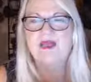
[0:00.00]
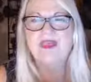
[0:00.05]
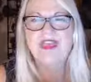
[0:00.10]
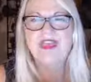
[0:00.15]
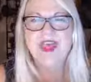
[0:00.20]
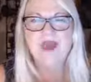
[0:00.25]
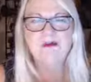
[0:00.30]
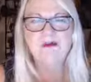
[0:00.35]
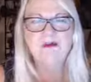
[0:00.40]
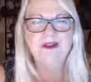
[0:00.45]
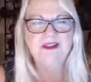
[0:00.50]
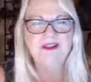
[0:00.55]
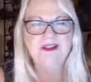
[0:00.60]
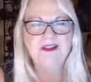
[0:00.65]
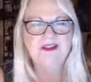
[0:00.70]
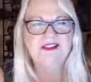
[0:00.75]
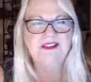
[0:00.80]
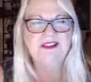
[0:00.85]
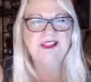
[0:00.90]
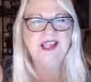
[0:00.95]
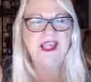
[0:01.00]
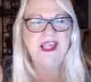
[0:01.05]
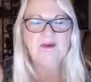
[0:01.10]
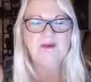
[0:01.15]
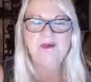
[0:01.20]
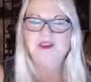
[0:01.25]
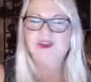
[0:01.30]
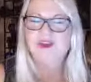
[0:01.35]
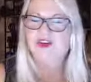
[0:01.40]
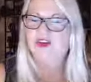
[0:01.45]
them
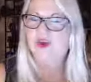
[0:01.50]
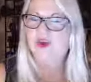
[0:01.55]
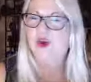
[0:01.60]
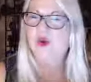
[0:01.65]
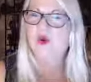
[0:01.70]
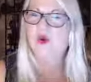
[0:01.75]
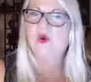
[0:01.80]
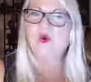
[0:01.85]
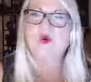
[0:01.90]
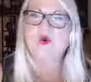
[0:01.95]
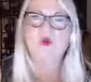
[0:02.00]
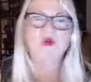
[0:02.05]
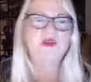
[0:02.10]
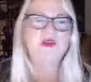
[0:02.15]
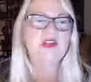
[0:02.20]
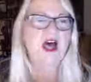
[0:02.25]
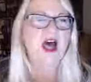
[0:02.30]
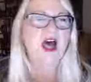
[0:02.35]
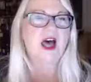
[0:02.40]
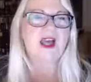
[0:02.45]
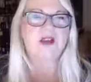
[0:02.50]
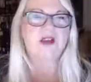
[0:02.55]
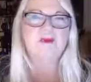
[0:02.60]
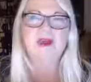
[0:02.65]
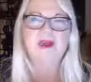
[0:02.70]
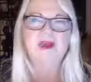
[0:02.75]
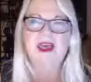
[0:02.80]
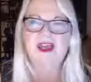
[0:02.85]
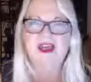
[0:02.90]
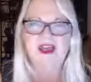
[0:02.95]
and we learn a whole lot
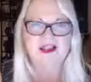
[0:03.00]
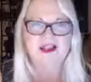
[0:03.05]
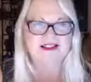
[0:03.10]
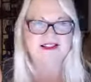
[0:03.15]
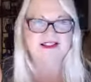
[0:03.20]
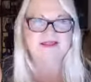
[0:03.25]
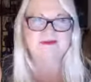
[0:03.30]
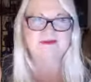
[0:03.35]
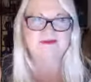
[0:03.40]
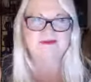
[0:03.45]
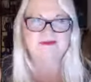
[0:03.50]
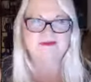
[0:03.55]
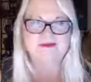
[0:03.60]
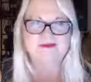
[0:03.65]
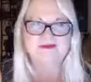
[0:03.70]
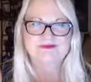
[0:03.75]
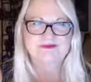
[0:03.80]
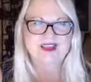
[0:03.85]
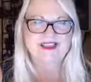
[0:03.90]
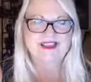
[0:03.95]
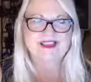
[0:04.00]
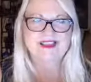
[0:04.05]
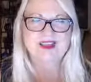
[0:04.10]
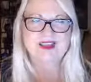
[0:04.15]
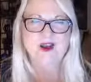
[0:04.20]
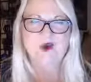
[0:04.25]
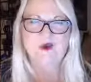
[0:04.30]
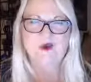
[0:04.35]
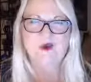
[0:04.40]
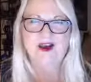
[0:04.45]
about us.
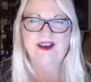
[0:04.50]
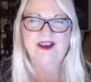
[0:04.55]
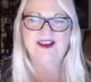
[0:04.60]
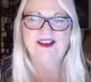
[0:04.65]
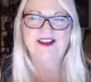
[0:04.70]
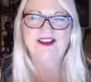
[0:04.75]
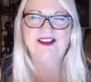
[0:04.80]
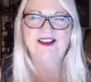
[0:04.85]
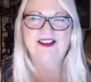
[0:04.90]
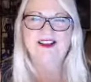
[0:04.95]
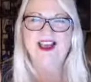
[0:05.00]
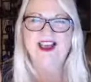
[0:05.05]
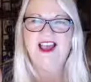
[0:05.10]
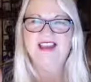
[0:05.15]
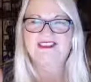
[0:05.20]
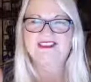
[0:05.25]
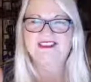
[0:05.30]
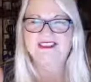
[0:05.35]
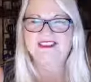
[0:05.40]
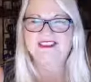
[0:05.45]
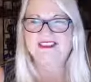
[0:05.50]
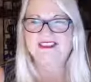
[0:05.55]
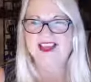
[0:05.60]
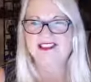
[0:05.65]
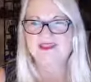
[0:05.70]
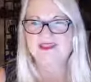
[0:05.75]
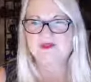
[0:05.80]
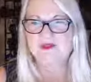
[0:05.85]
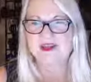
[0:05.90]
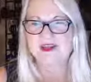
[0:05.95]
So uh, I think
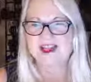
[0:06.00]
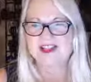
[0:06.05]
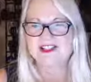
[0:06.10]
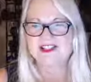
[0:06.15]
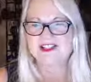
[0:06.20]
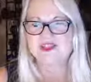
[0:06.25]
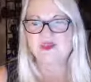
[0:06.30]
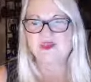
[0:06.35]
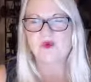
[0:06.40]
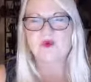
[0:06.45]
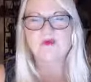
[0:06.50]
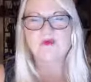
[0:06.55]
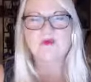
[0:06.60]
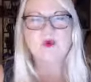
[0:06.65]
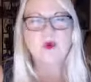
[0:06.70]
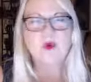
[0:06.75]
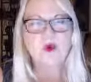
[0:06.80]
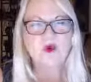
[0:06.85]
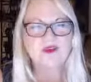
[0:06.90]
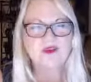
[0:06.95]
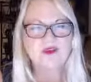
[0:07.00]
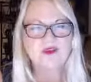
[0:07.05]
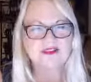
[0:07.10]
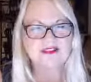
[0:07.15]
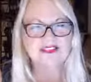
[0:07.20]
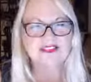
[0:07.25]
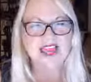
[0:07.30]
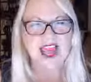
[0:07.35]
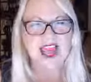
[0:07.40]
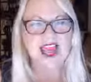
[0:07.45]
that's why it's so
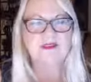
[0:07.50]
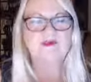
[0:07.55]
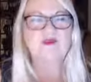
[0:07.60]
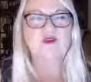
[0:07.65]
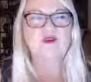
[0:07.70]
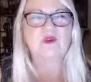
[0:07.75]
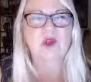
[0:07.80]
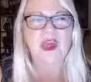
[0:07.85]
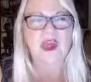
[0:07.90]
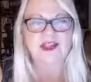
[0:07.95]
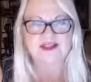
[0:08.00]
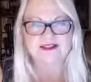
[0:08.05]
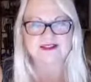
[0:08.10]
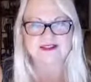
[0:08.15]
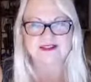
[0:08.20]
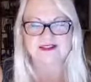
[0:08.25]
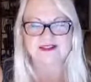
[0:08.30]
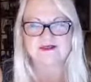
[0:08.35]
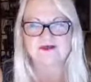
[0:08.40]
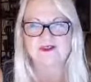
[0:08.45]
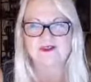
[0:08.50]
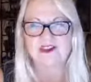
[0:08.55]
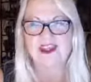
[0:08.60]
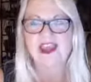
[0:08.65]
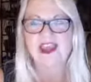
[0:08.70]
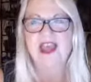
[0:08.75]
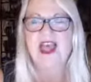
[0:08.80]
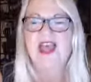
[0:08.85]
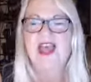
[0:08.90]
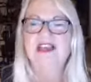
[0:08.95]
important to have friends
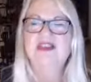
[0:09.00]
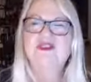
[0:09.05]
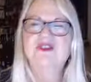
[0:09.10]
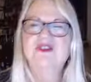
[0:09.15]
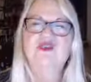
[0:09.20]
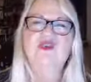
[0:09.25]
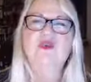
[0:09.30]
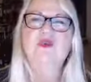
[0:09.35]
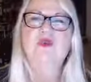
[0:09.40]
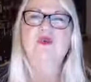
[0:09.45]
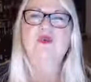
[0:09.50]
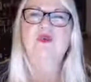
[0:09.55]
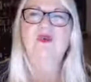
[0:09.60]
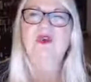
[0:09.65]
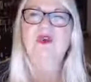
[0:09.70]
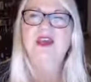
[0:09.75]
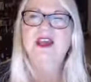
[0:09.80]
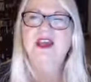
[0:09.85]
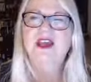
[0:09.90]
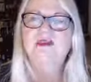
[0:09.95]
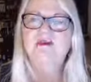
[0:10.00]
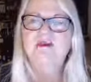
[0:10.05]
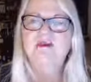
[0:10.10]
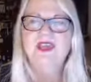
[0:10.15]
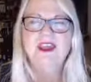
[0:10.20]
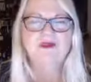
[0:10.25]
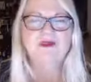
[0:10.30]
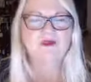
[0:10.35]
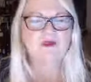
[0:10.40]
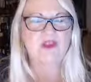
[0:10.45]
and to
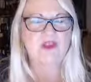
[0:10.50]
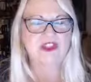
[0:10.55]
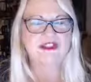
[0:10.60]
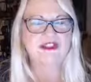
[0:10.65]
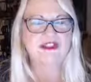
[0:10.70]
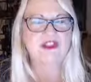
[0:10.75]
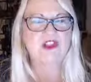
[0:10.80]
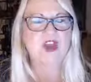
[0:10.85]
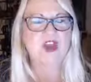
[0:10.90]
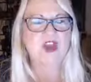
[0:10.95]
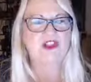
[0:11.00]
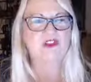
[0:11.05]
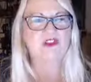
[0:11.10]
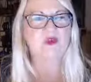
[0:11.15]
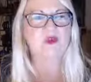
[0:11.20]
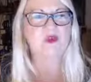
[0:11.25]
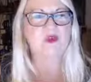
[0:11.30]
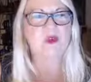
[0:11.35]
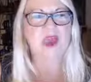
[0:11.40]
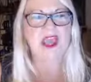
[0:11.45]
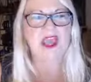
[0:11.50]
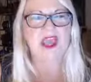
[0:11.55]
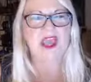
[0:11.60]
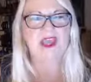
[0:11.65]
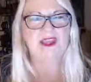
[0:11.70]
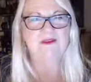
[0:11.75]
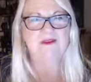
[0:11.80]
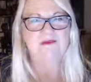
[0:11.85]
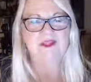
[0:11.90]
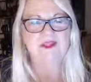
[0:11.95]
make friends along the
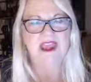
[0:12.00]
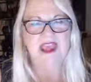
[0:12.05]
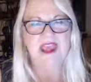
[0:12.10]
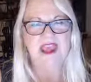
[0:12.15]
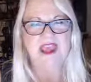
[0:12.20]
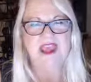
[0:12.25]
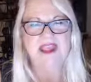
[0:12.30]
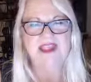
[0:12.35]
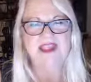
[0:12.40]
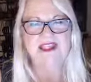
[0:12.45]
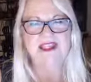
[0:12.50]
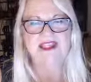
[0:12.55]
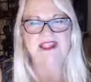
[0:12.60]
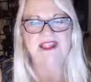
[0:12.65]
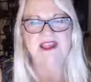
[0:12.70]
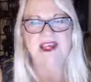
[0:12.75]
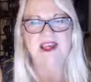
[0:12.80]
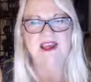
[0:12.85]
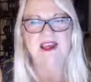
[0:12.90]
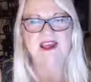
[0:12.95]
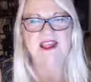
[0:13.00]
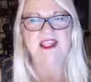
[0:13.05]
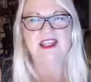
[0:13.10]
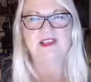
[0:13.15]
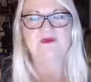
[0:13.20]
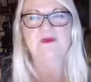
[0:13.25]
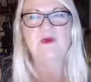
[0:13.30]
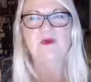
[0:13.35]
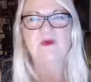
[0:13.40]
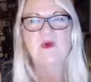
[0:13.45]
way and uh,
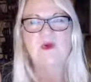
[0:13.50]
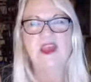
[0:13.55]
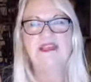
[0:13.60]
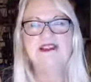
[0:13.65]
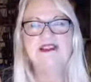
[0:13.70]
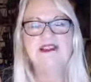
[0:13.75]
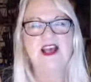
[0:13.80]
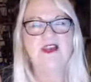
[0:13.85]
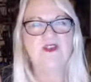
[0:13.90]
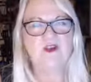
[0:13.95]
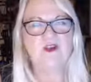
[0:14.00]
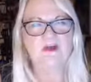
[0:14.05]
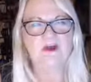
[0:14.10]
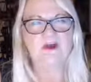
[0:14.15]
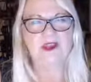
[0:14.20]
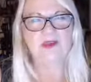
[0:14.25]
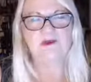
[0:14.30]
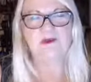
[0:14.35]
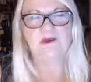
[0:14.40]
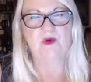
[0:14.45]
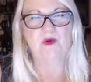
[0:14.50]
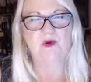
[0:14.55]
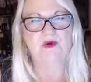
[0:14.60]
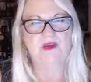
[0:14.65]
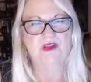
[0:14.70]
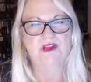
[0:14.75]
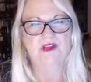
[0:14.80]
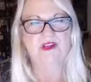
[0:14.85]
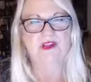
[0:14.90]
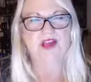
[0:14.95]
embrace other
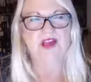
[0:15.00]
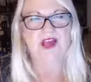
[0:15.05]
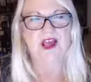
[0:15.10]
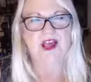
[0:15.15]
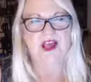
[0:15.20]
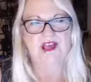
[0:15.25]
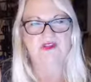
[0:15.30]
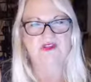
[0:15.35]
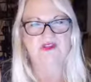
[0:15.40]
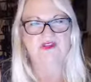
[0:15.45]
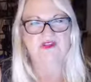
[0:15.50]
people, uh,